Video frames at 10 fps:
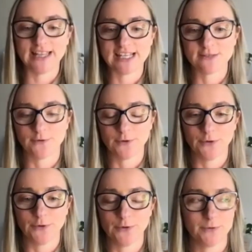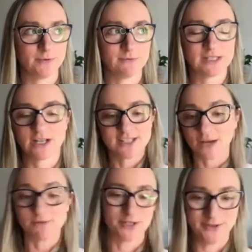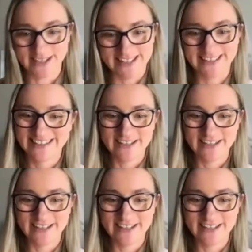That's for startups who are